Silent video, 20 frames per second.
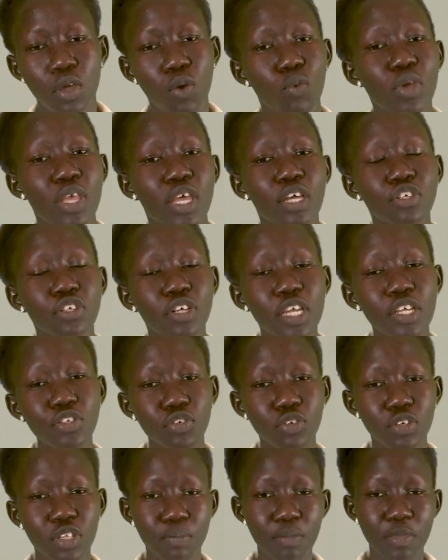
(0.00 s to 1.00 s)
We are trying
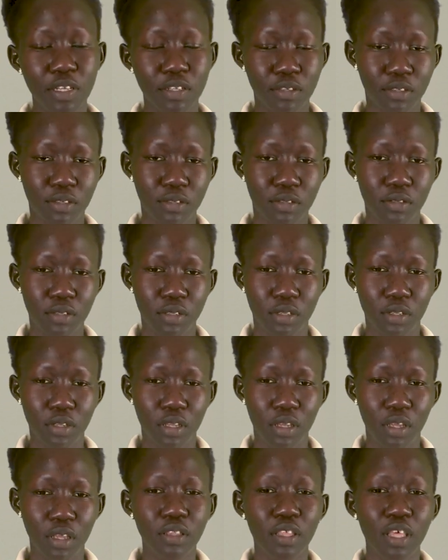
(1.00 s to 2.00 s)
to limit
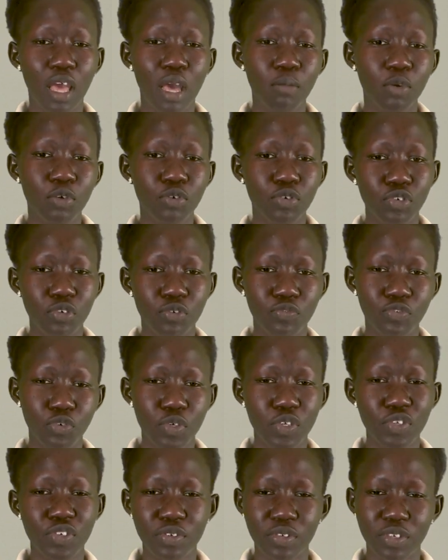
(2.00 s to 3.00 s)
the amount of
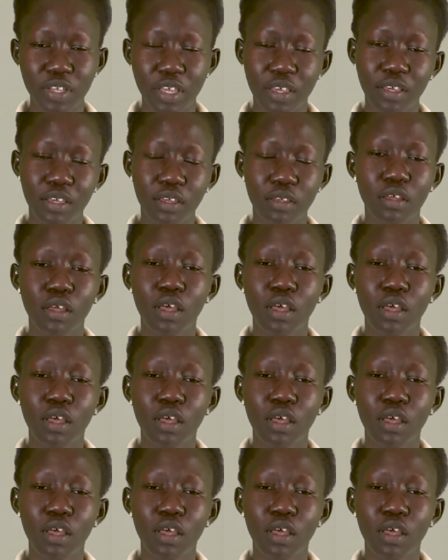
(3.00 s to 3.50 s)
juice you take